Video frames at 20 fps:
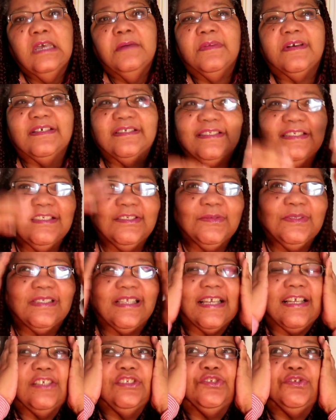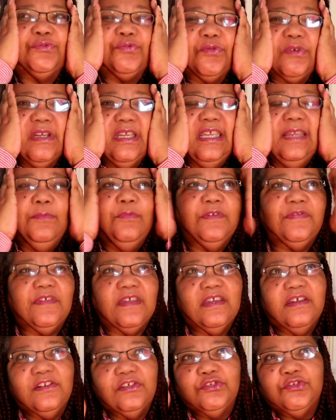because this was like a dream
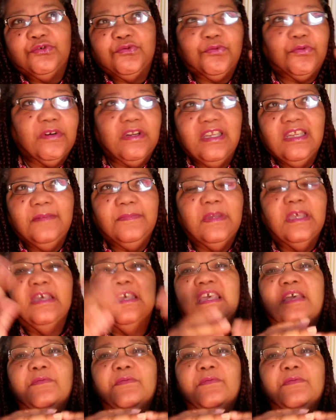within a dream.